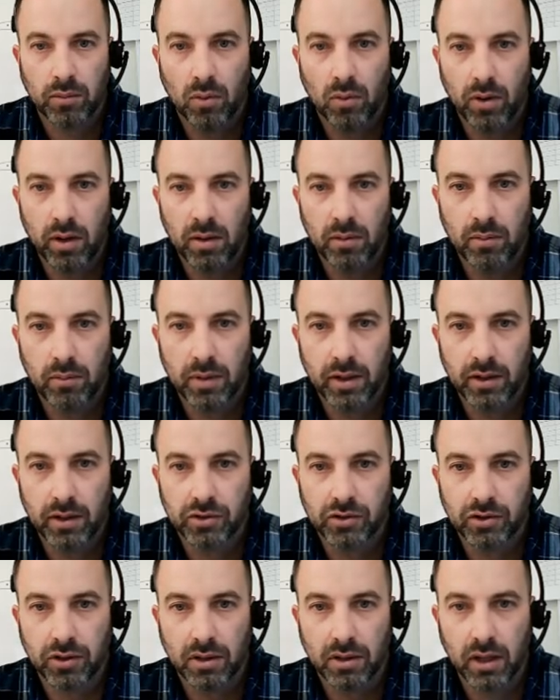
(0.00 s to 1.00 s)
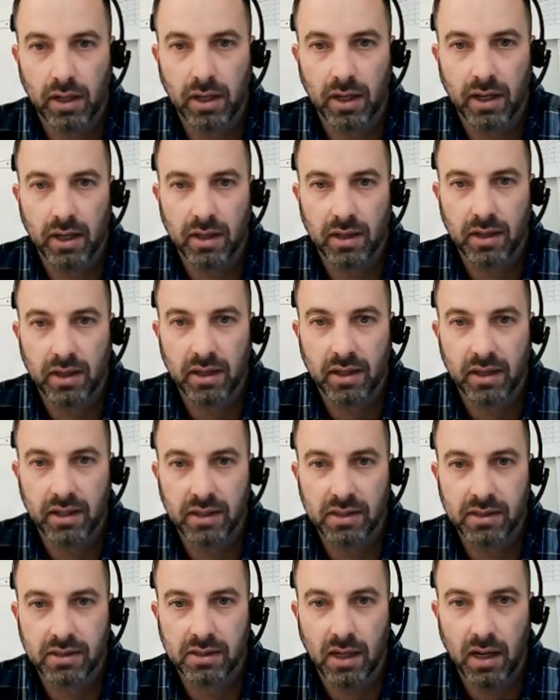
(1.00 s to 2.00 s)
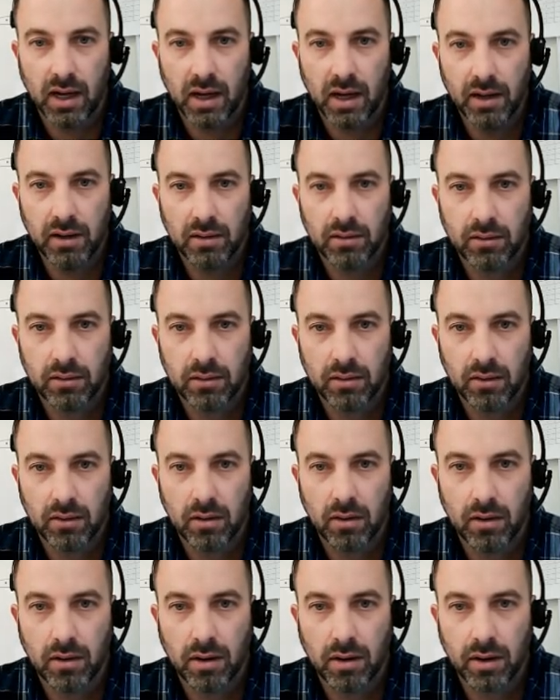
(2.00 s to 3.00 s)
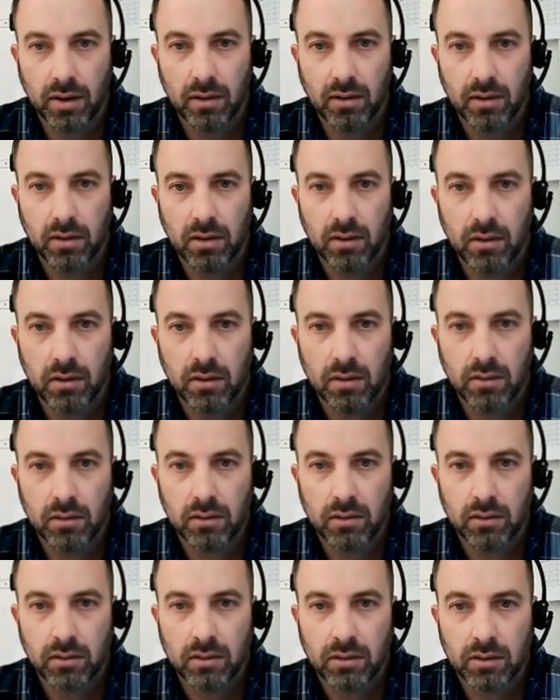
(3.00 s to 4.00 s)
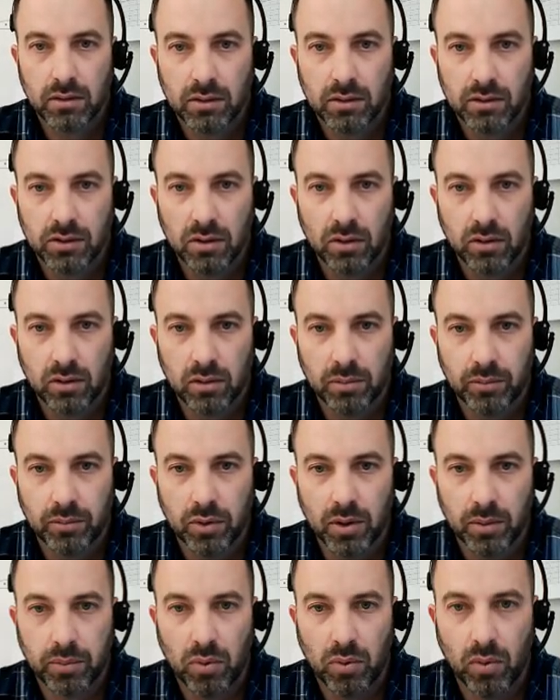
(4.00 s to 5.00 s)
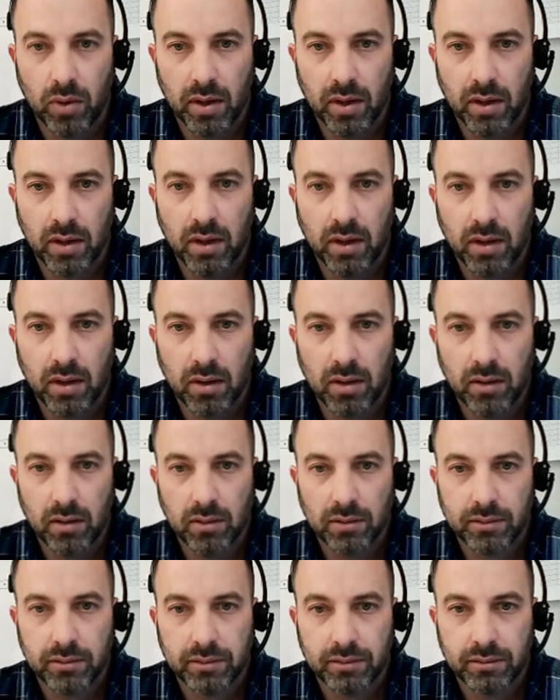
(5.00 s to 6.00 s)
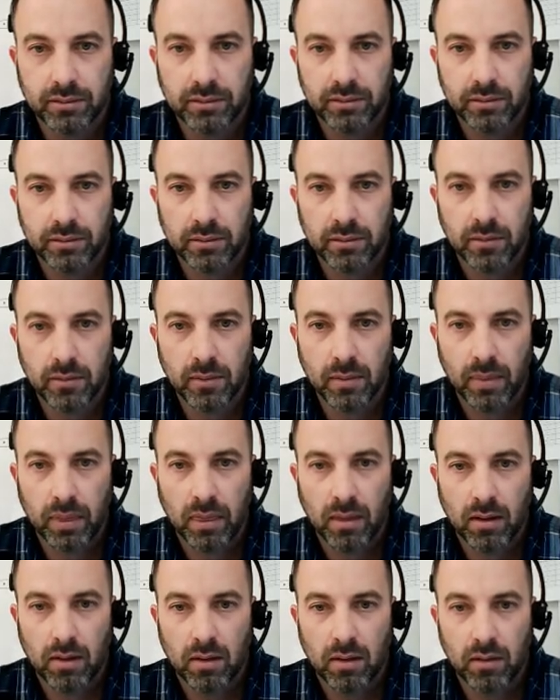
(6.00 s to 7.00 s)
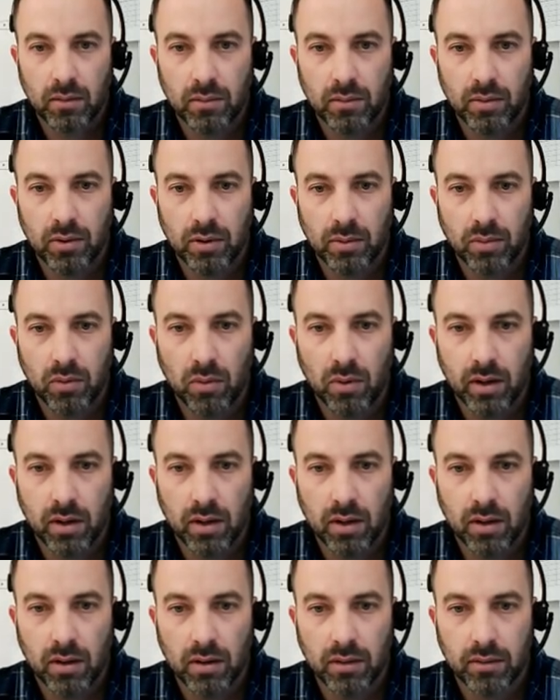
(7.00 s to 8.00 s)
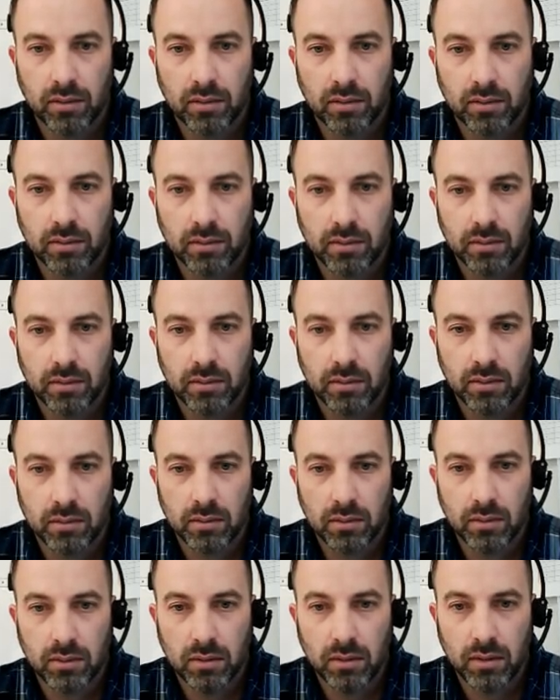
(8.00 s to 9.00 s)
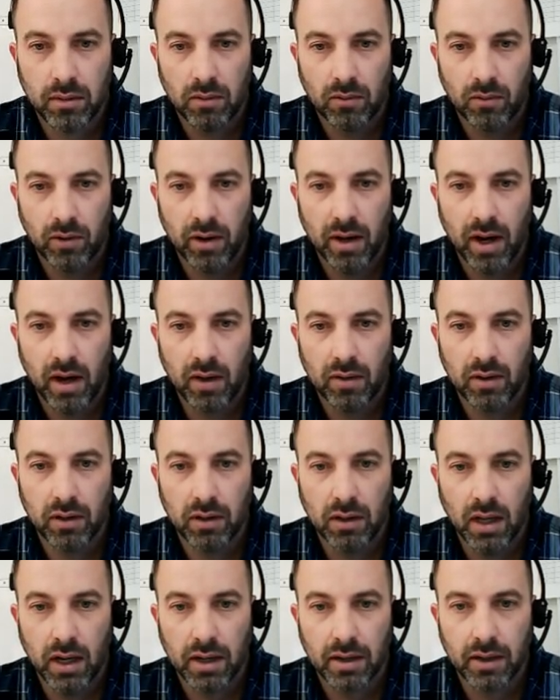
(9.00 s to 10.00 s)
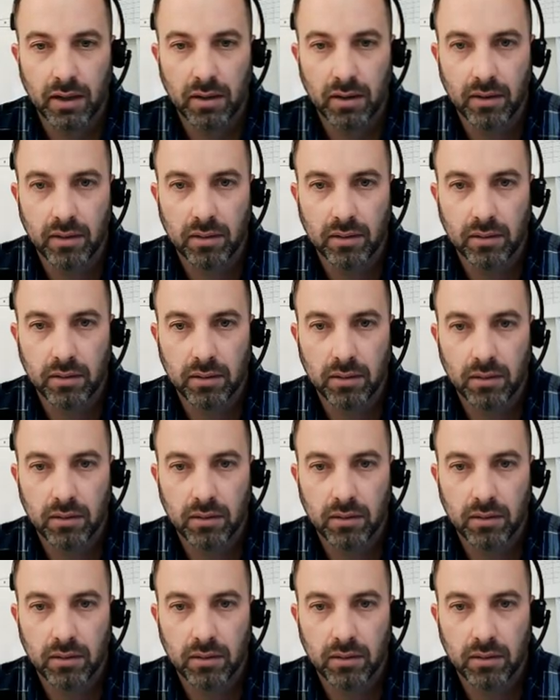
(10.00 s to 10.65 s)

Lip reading: Point, make sure you're clicking on this side. All right, so put a point here and put a point here, right on the line here.